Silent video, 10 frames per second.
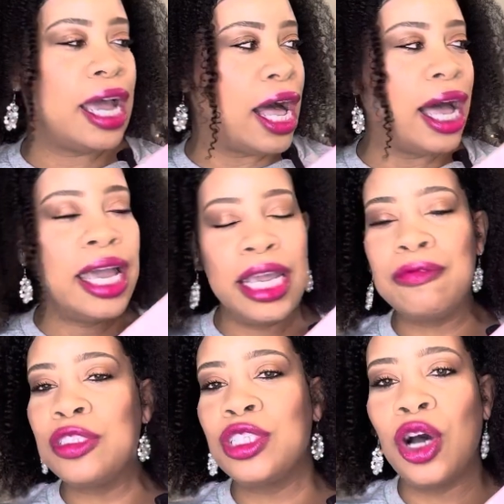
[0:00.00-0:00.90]
I
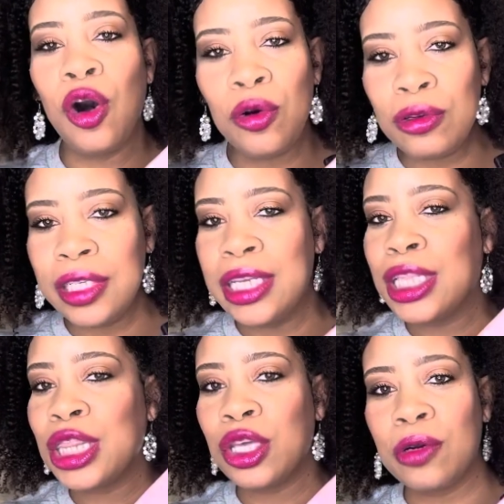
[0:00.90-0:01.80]
have totally,
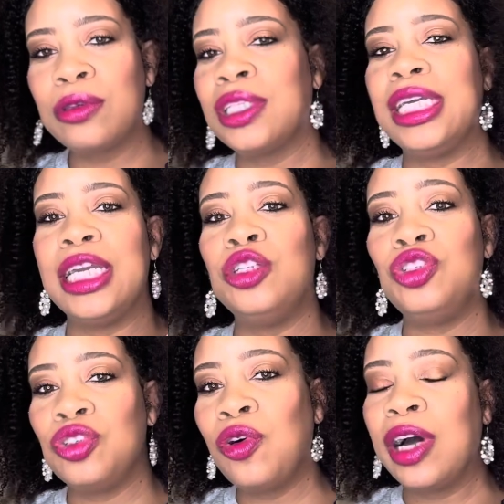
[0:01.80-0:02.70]
thoroughly
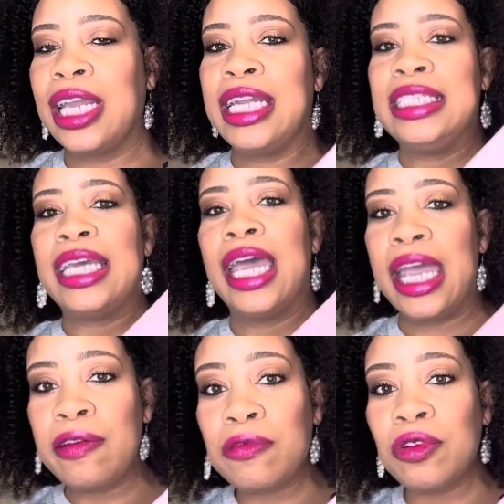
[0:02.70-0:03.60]
enjoyed
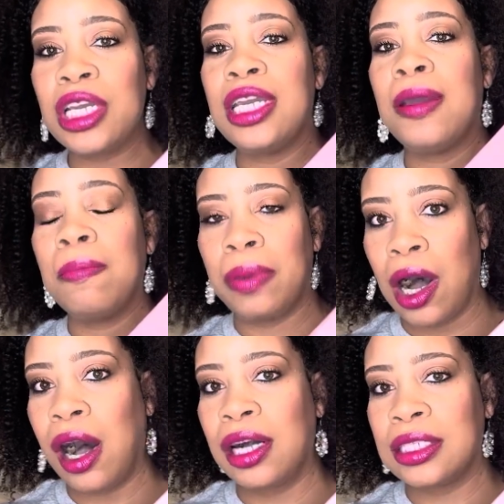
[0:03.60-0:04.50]
every
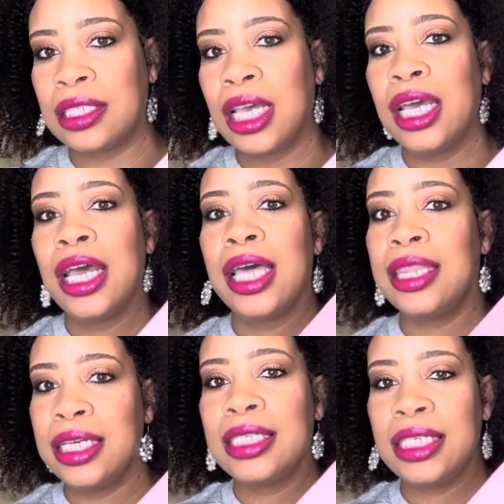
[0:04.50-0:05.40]
box
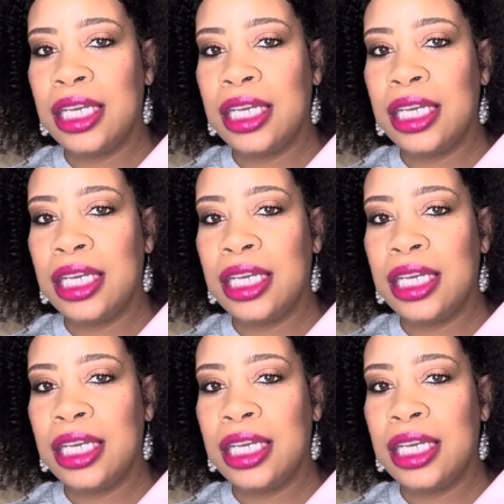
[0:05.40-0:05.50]
this oh,